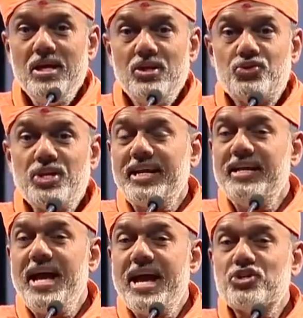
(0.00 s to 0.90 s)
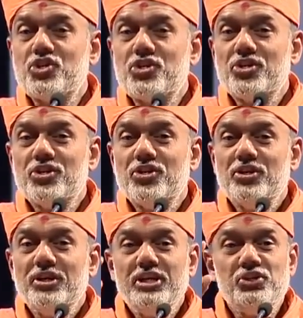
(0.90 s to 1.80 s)
Second H
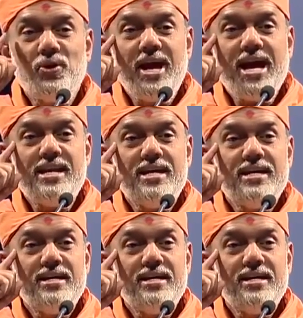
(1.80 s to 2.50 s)
is your head.